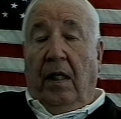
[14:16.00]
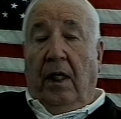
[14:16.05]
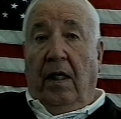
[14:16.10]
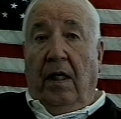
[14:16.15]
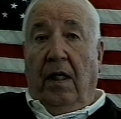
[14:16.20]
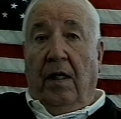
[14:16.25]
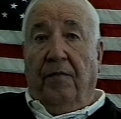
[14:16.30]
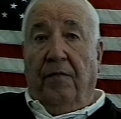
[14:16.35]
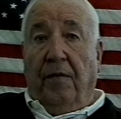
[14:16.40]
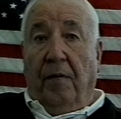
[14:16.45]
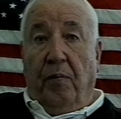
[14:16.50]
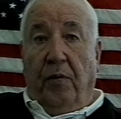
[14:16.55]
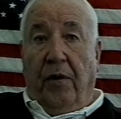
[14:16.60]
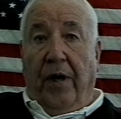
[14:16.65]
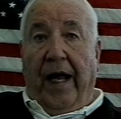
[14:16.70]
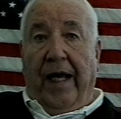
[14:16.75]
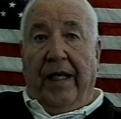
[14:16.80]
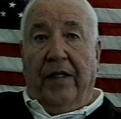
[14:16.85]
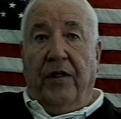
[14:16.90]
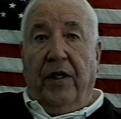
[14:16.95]
Uh, for
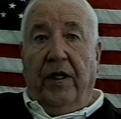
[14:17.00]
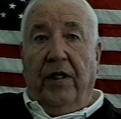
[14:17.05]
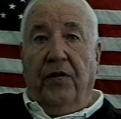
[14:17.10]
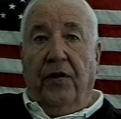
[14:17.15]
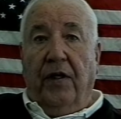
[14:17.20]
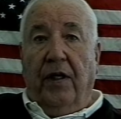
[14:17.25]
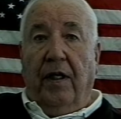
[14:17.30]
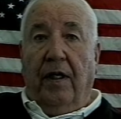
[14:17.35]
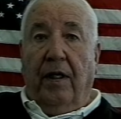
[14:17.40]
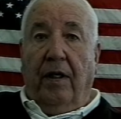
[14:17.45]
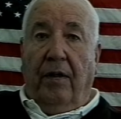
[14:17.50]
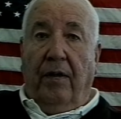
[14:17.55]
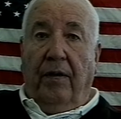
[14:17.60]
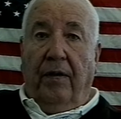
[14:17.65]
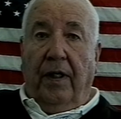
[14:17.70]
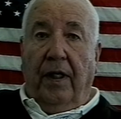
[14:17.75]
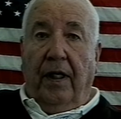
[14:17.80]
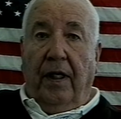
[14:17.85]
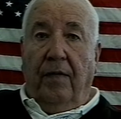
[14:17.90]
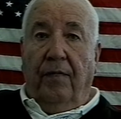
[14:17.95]
processing, you
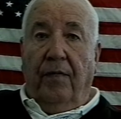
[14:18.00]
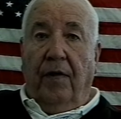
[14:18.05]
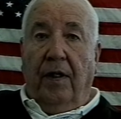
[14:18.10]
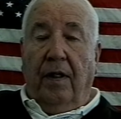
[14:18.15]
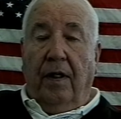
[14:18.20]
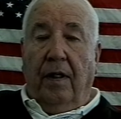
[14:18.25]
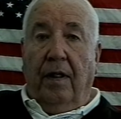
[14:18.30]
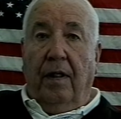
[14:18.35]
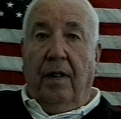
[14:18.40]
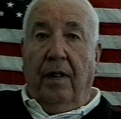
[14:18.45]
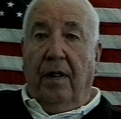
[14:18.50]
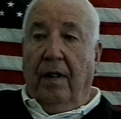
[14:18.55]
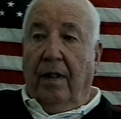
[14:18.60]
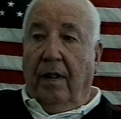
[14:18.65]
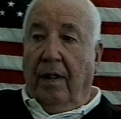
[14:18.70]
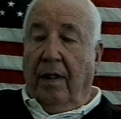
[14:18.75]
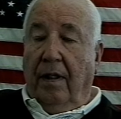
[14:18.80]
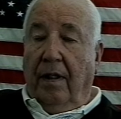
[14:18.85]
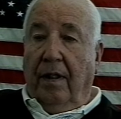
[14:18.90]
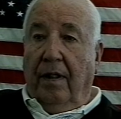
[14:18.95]
know, they give you the,
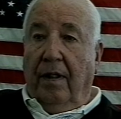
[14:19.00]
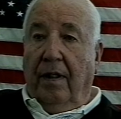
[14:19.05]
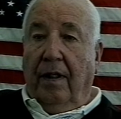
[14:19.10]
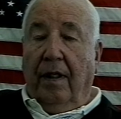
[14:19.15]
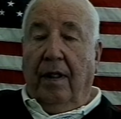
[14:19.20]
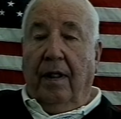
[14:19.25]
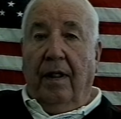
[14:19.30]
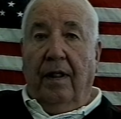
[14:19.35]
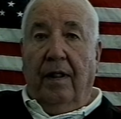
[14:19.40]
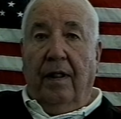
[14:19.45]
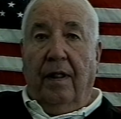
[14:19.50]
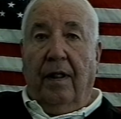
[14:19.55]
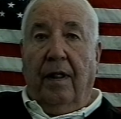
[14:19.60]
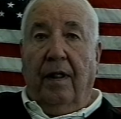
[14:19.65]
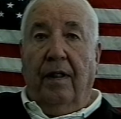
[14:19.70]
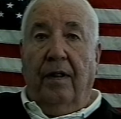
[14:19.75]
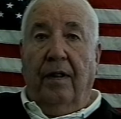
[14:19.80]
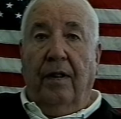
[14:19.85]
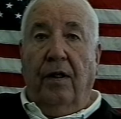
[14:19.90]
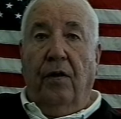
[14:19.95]
uh, the, the,
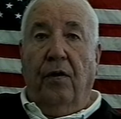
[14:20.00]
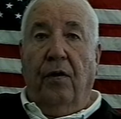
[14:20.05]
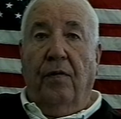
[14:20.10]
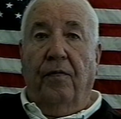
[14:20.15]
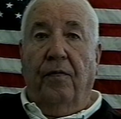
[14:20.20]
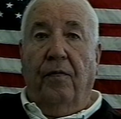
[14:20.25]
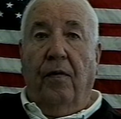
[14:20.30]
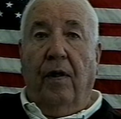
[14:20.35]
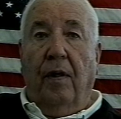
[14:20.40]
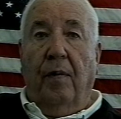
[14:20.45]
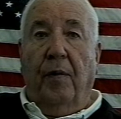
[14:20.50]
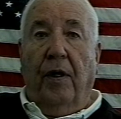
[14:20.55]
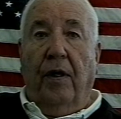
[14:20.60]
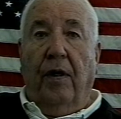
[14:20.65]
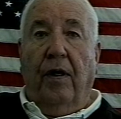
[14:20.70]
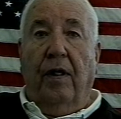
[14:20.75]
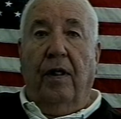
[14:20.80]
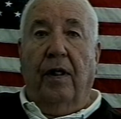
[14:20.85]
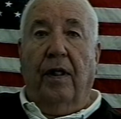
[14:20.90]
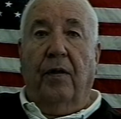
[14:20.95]
the, uniform and
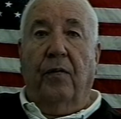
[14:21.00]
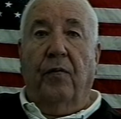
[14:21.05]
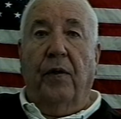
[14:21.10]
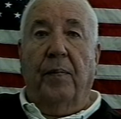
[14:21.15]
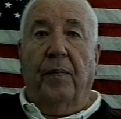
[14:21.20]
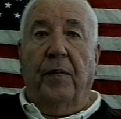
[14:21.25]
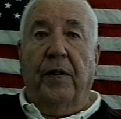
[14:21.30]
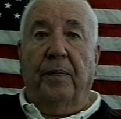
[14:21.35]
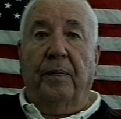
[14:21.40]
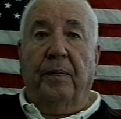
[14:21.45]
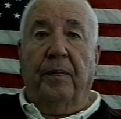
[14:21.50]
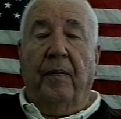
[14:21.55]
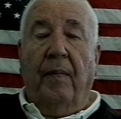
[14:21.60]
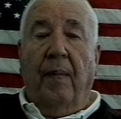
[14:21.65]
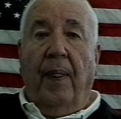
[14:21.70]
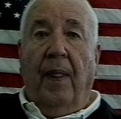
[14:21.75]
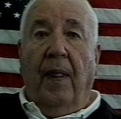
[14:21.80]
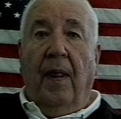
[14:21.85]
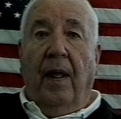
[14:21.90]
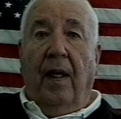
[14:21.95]
all the equipment.
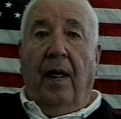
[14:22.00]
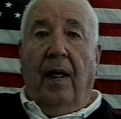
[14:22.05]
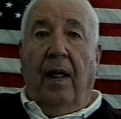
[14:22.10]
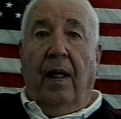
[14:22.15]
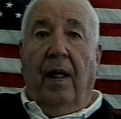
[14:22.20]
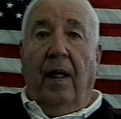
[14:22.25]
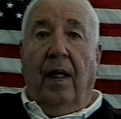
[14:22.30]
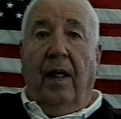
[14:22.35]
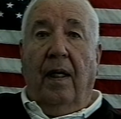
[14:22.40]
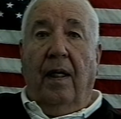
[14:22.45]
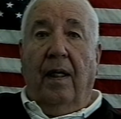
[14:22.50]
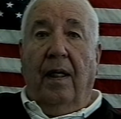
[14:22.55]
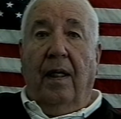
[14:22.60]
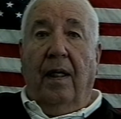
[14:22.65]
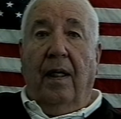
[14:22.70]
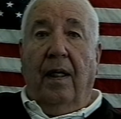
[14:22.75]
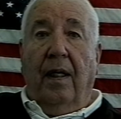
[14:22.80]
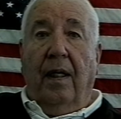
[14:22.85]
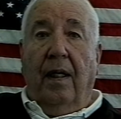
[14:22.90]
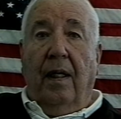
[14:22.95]
Did you go
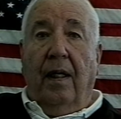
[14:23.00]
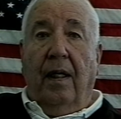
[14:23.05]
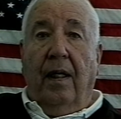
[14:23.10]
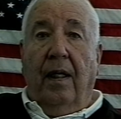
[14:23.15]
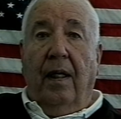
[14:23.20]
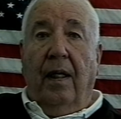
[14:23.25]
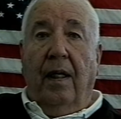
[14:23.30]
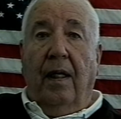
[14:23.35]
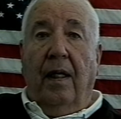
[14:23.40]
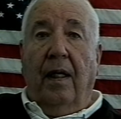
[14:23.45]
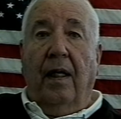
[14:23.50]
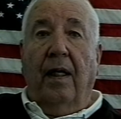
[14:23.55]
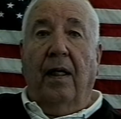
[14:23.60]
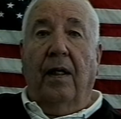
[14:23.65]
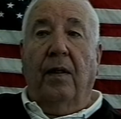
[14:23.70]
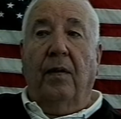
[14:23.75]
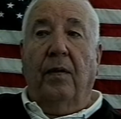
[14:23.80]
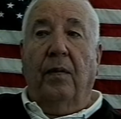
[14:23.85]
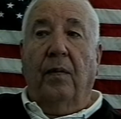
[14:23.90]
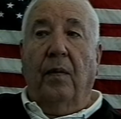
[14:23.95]
by train?
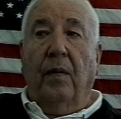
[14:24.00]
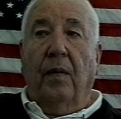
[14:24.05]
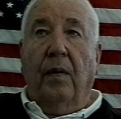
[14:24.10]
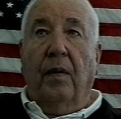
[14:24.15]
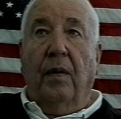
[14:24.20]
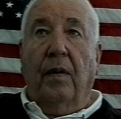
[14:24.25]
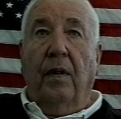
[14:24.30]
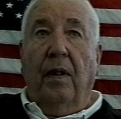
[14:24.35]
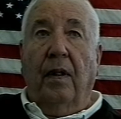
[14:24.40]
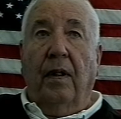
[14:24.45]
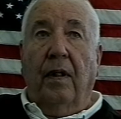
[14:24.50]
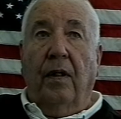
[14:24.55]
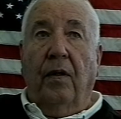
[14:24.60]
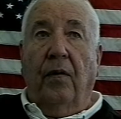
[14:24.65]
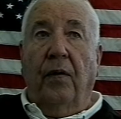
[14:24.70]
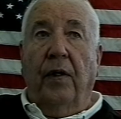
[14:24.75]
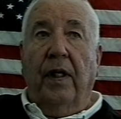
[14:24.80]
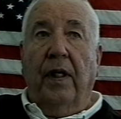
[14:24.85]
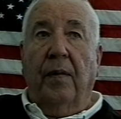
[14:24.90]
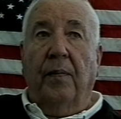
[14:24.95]
Uh,
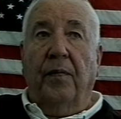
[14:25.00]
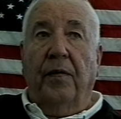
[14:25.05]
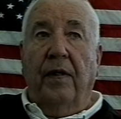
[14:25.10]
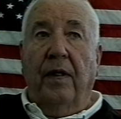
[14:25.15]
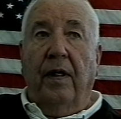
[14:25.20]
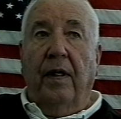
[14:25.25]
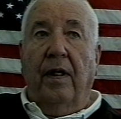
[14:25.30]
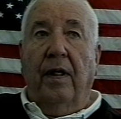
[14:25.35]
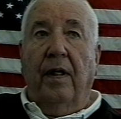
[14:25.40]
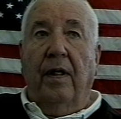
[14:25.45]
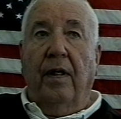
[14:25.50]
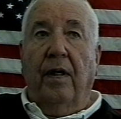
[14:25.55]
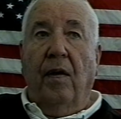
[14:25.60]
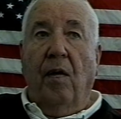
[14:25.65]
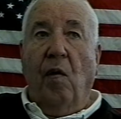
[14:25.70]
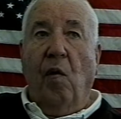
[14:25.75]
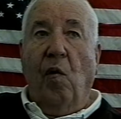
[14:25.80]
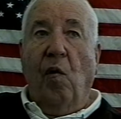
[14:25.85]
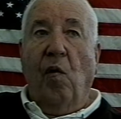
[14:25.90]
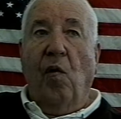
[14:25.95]
going up there,
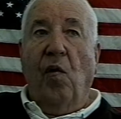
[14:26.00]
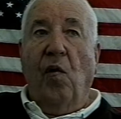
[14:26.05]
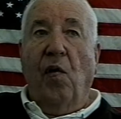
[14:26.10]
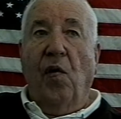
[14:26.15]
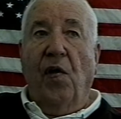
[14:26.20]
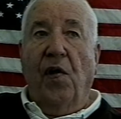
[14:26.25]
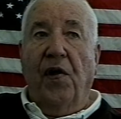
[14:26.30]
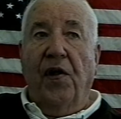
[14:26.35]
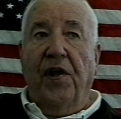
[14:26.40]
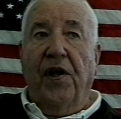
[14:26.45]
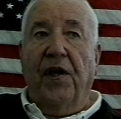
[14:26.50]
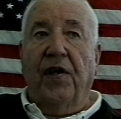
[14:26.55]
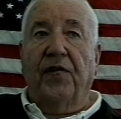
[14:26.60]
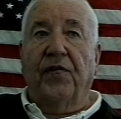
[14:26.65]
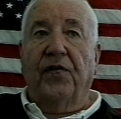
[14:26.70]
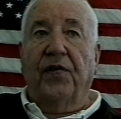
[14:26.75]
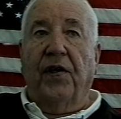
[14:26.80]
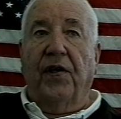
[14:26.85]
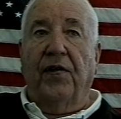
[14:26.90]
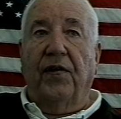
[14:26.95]

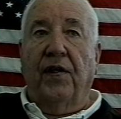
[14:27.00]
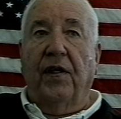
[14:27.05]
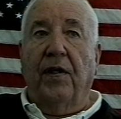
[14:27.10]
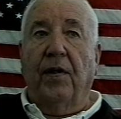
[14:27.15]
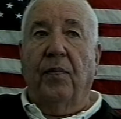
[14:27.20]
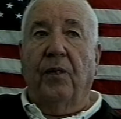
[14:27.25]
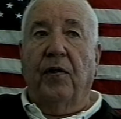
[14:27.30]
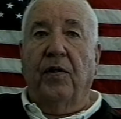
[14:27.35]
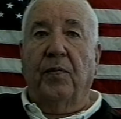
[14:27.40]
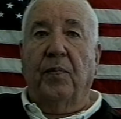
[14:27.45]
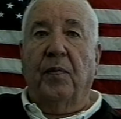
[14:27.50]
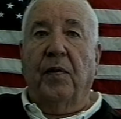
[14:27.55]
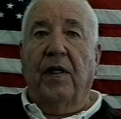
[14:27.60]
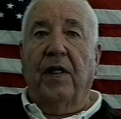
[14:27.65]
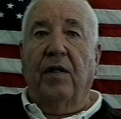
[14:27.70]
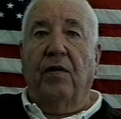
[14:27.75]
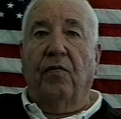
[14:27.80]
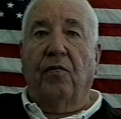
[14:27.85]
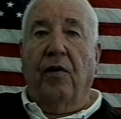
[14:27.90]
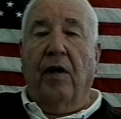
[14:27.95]
yes, I think it was by
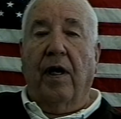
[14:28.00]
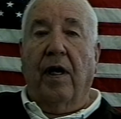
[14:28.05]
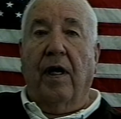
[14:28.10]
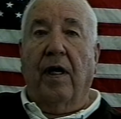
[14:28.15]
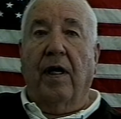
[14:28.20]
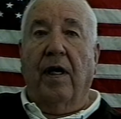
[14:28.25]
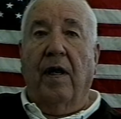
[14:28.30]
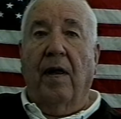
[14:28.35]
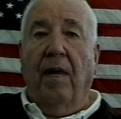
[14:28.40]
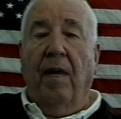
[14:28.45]
train.